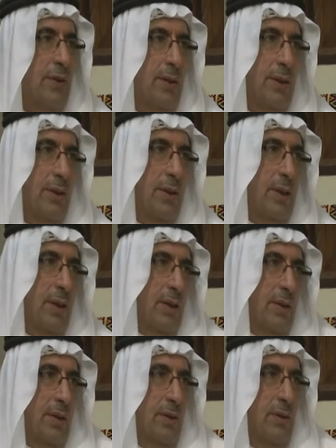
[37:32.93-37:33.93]
than
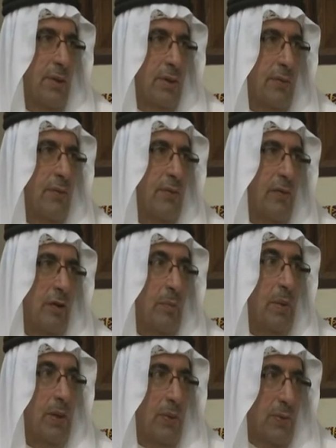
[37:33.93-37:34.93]
the rest of the
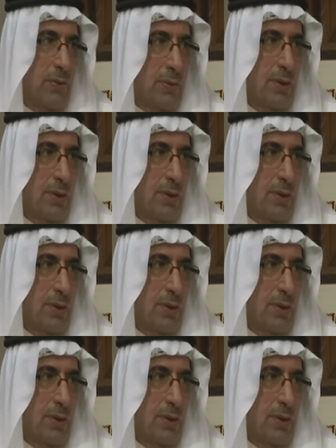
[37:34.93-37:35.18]
Filipinos.